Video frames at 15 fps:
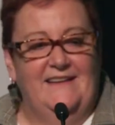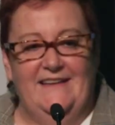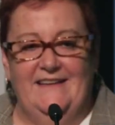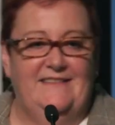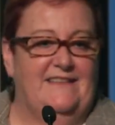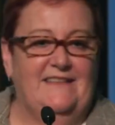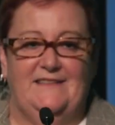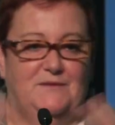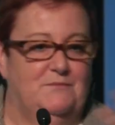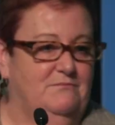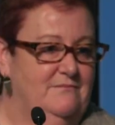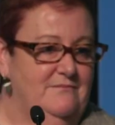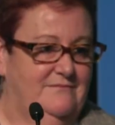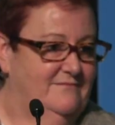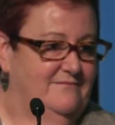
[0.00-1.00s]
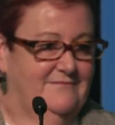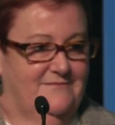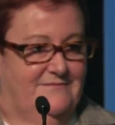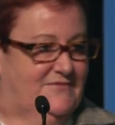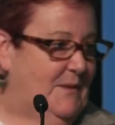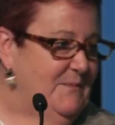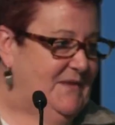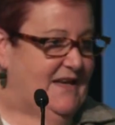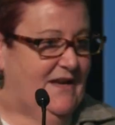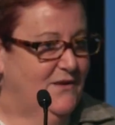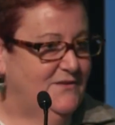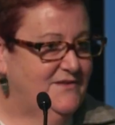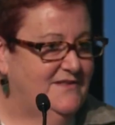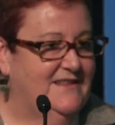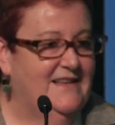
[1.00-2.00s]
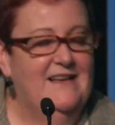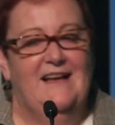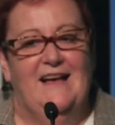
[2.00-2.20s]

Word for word: Is it something else?